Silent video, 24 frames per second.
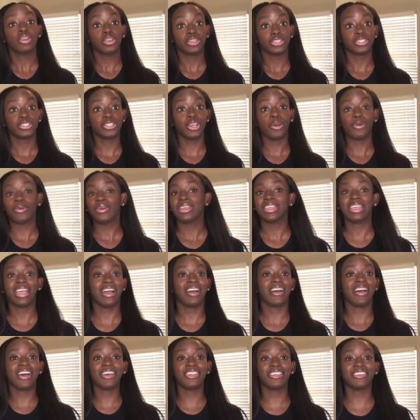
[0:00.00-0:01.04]
So yeah,
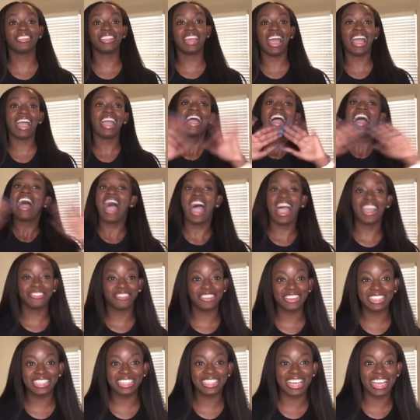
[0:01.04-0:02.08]
other than that, I
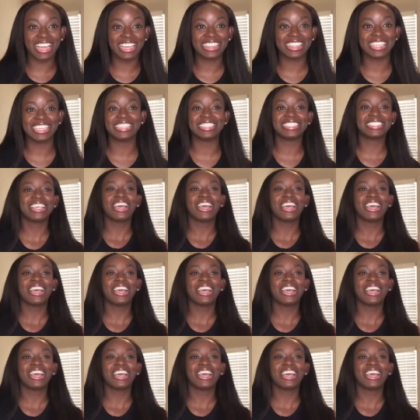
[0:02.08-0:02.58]
really like this.